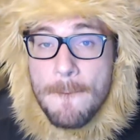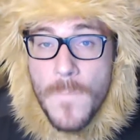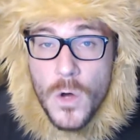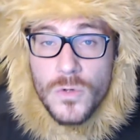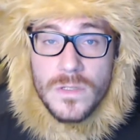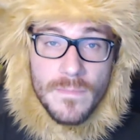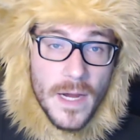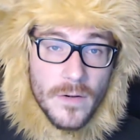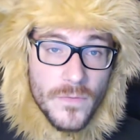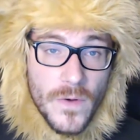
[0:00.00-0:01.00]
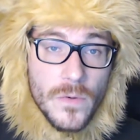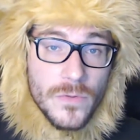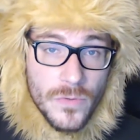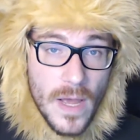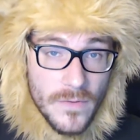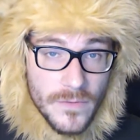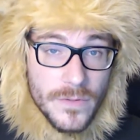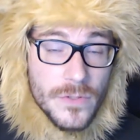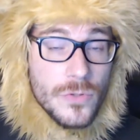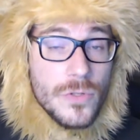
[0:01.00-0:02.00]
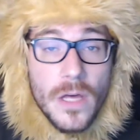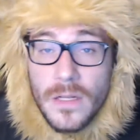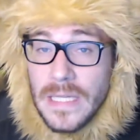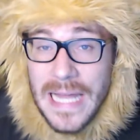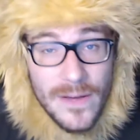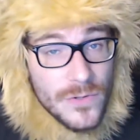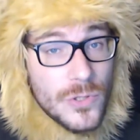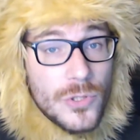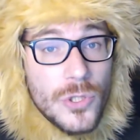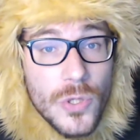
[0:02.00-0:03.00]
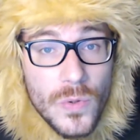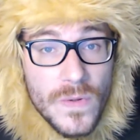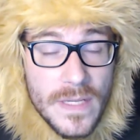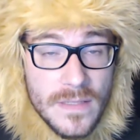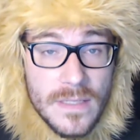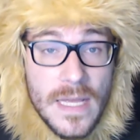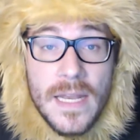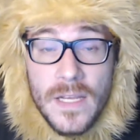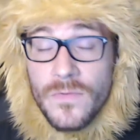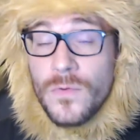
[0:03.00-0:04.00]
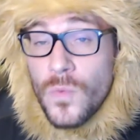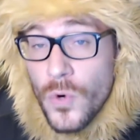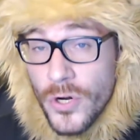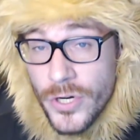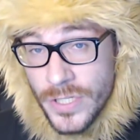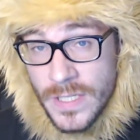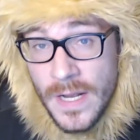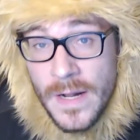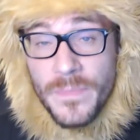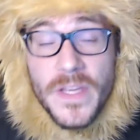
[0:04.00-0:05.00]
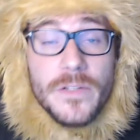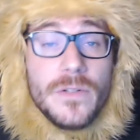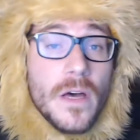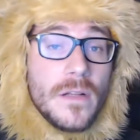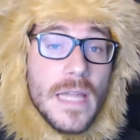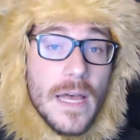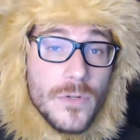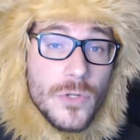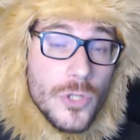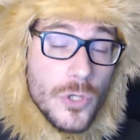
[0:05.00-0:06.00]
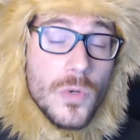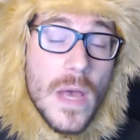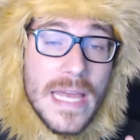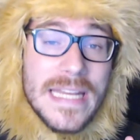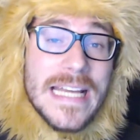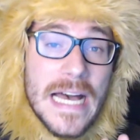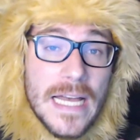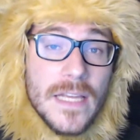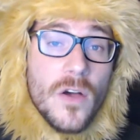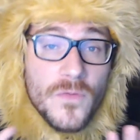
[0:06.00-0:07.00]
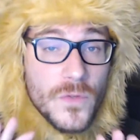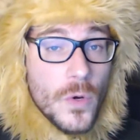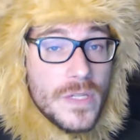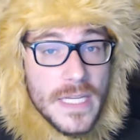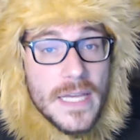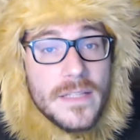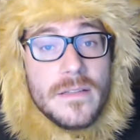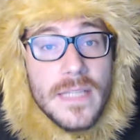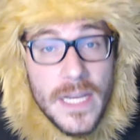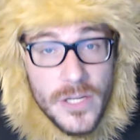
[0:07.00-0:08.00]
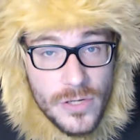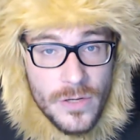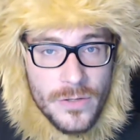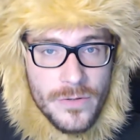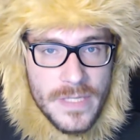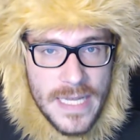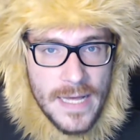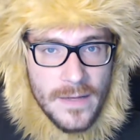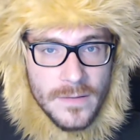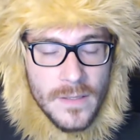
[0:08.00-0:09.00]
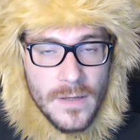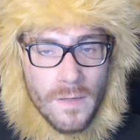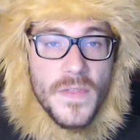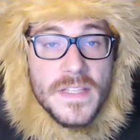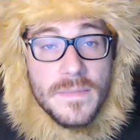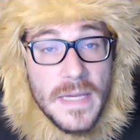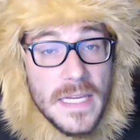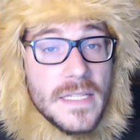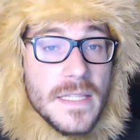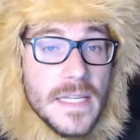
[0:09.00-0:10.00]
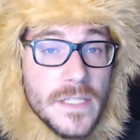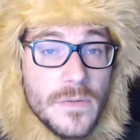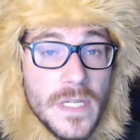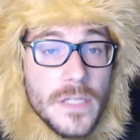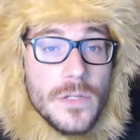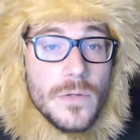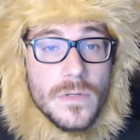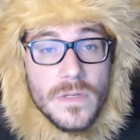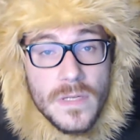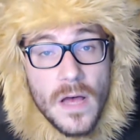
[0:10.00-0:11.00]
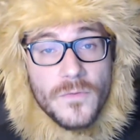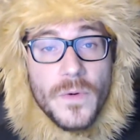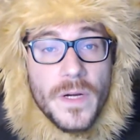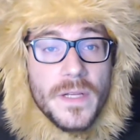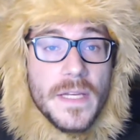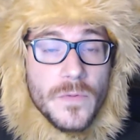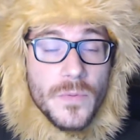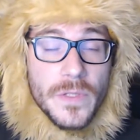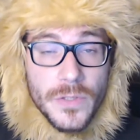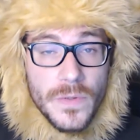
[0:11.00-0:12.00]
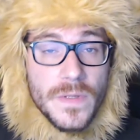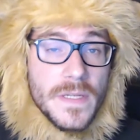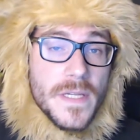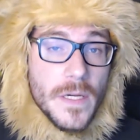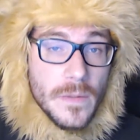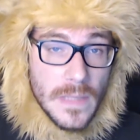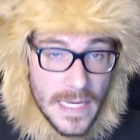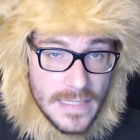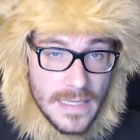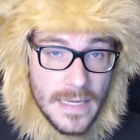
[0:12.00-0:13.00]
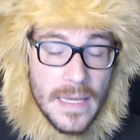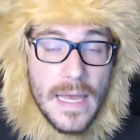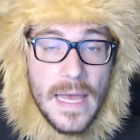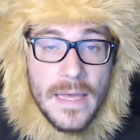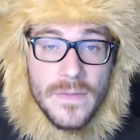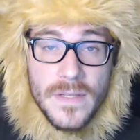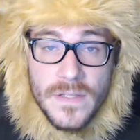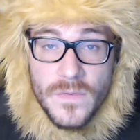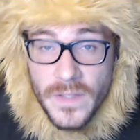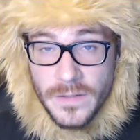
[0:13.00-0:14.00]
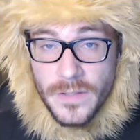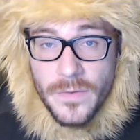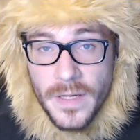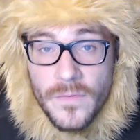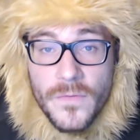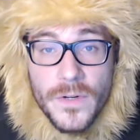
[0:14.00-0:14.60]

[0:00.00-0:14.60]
most microphone drivers do not allow you to do this, and even worse, they do not allow you to do any kind of noise cancellation on your sound. This means that you need to use a software that will do this equalizing and this filtering